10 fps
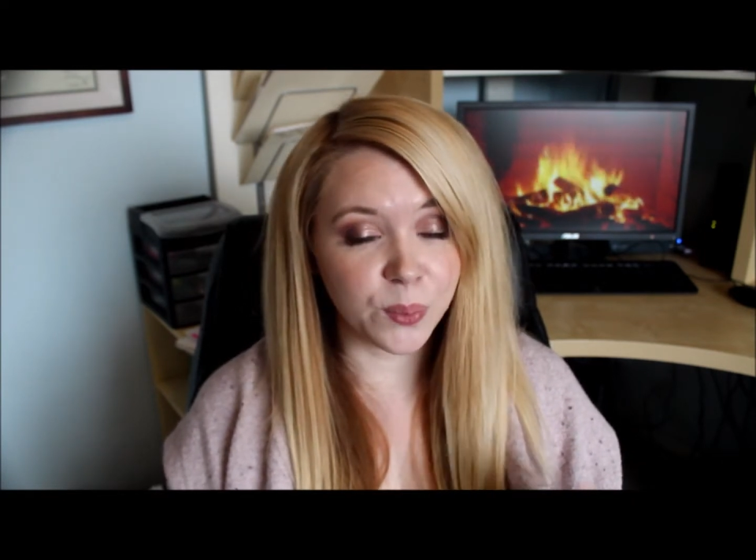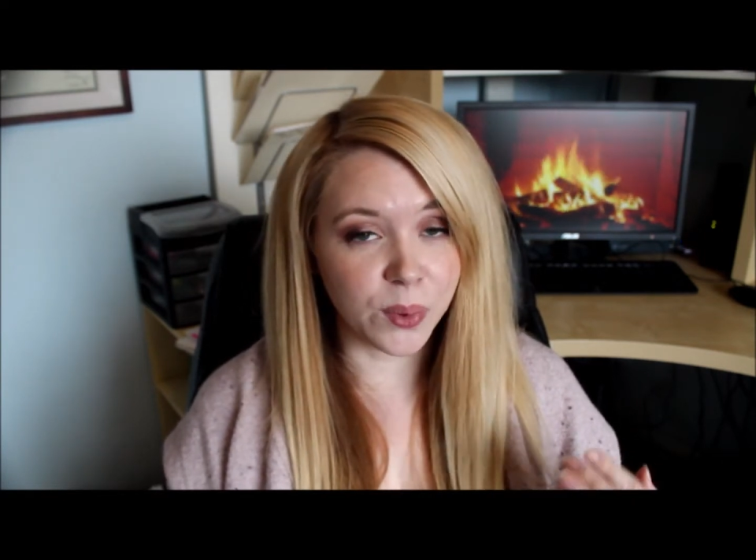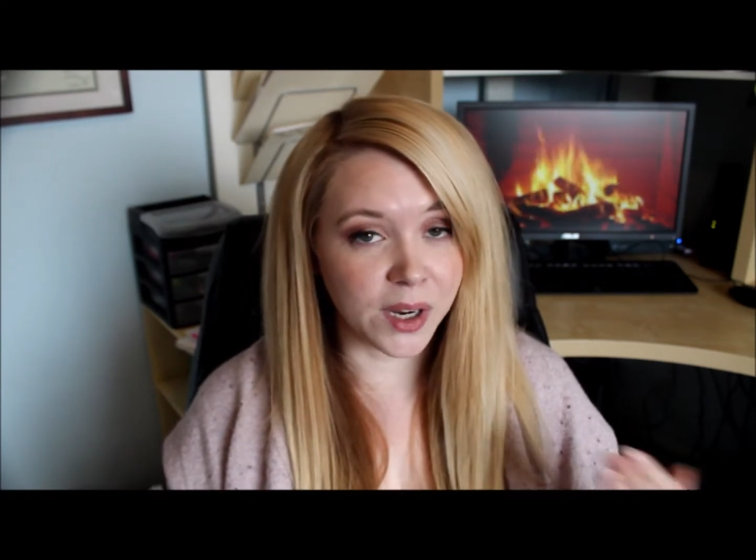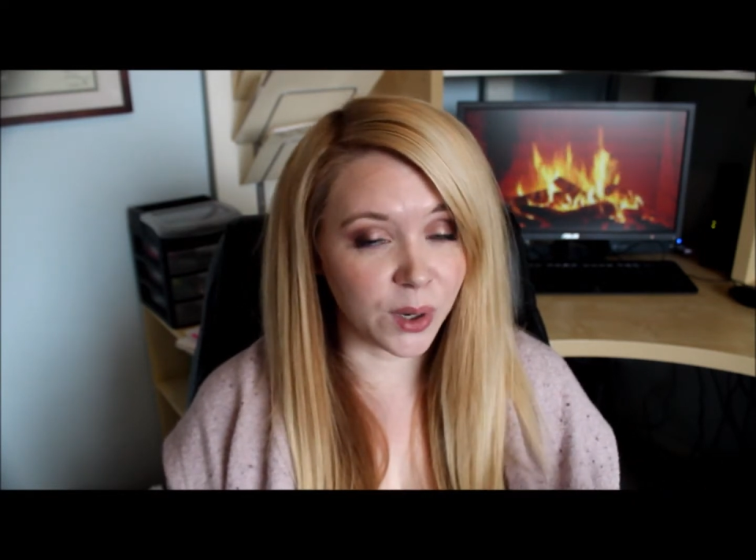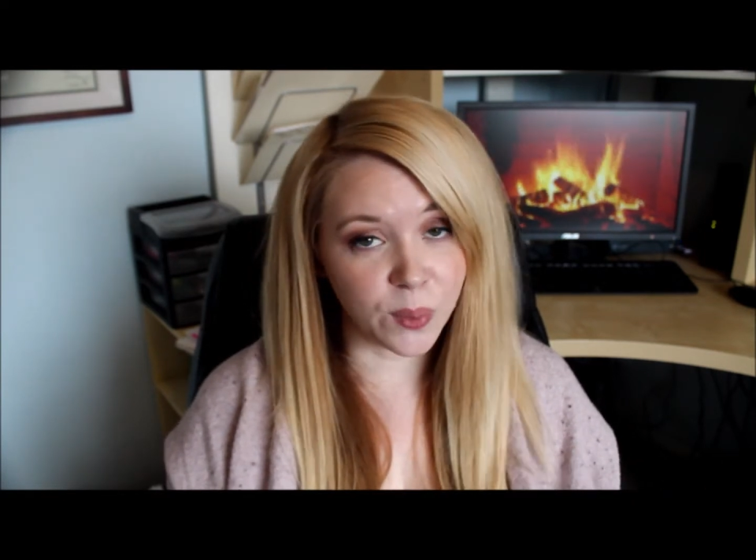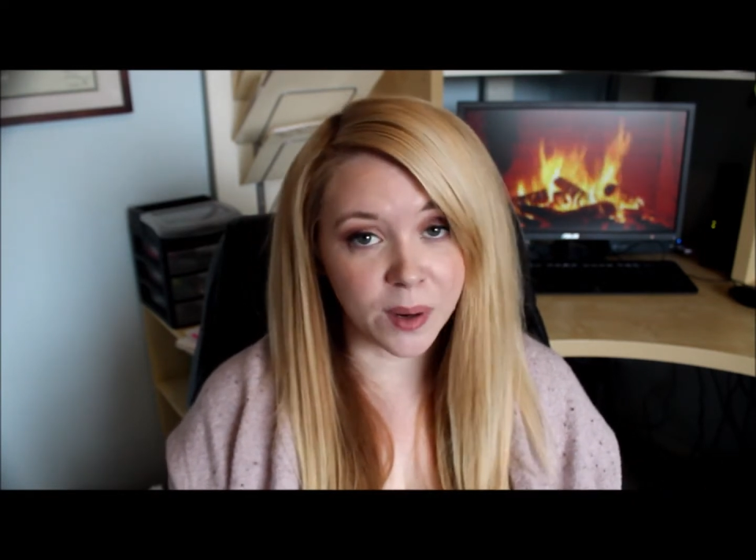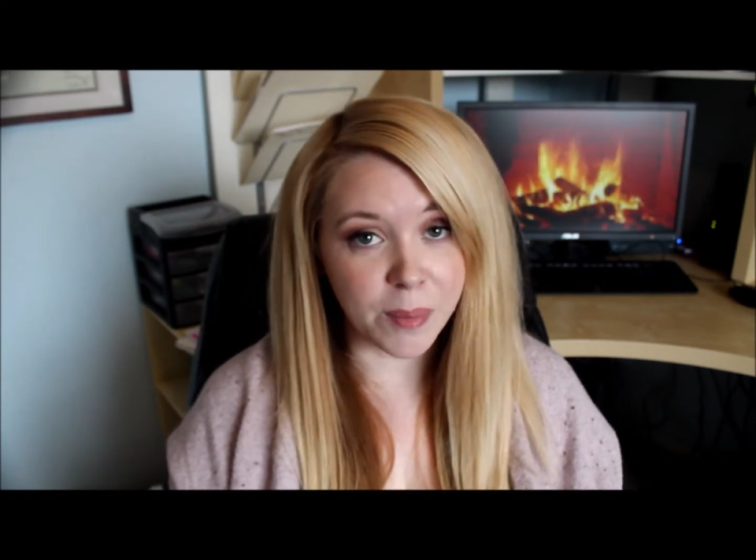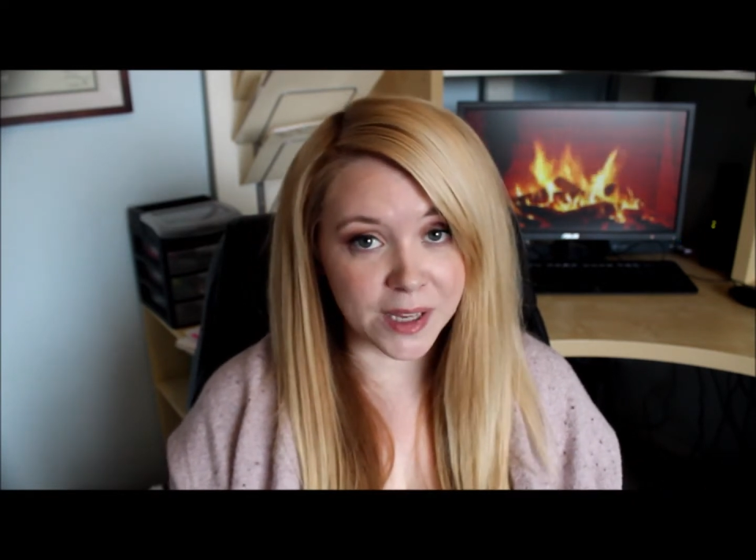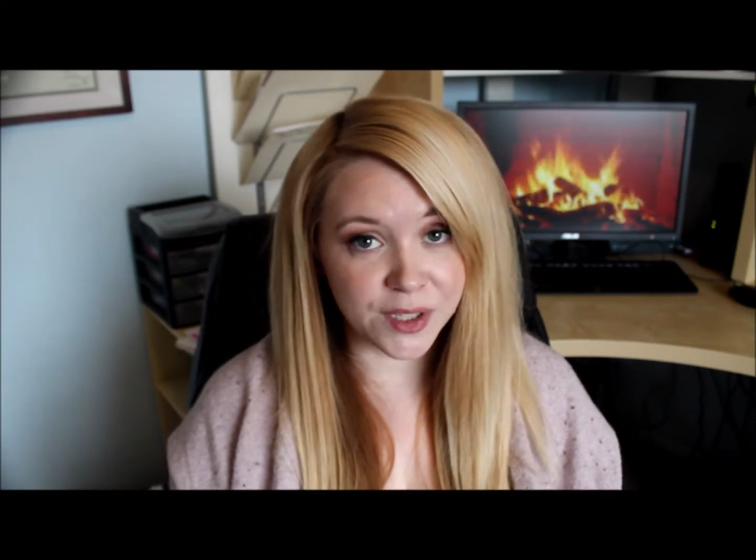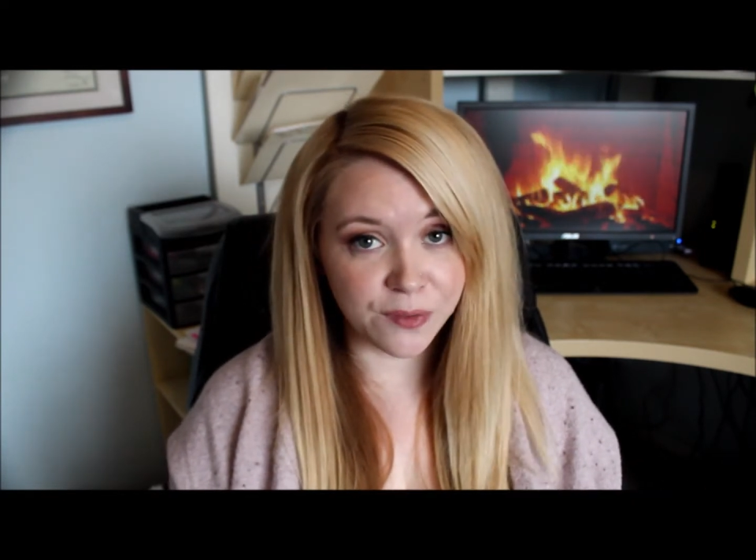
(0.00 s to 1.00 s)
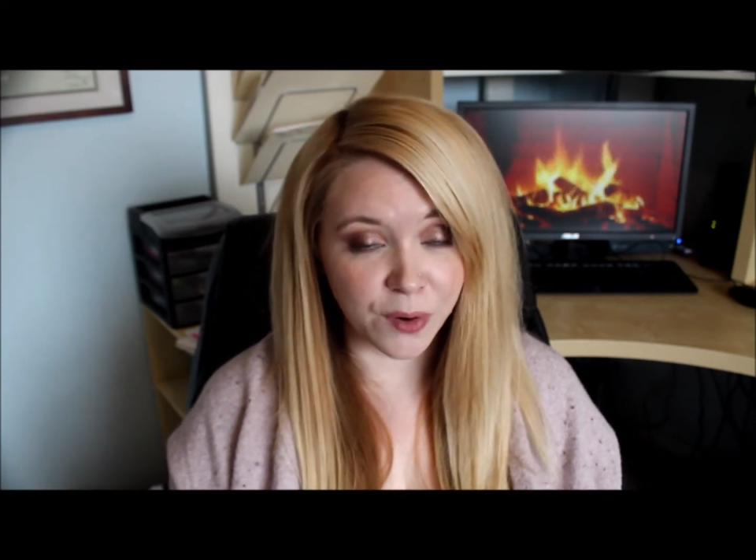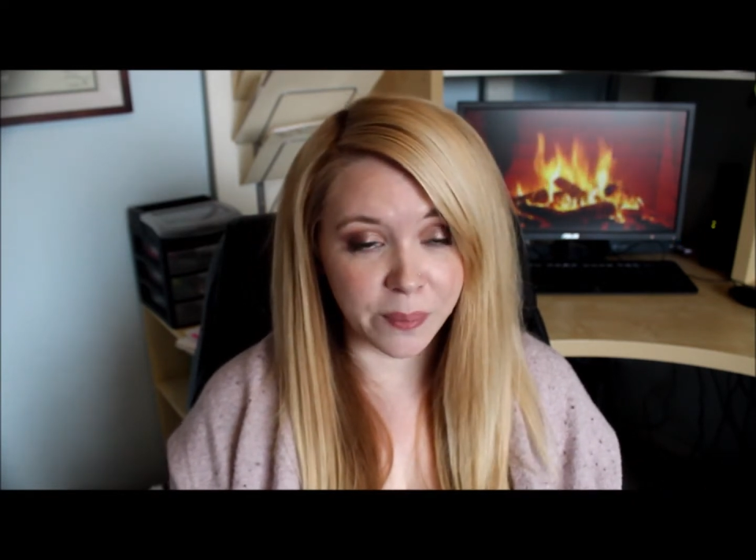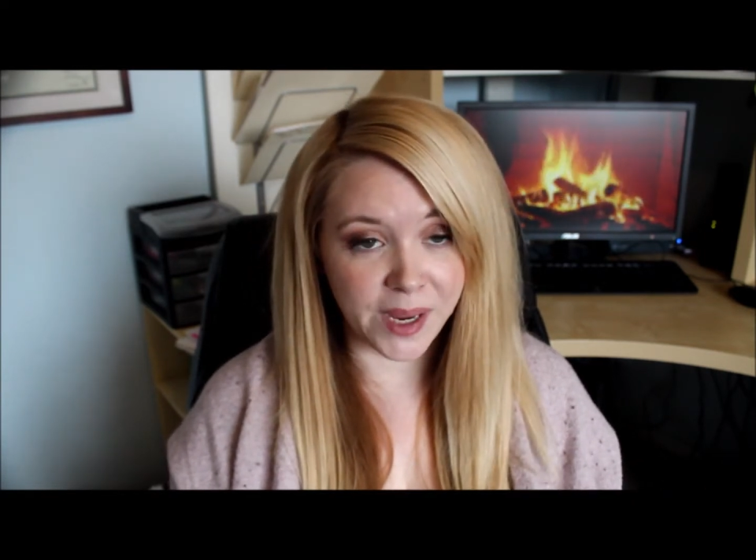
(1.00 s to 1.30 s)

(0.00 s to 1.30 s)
were going to work best for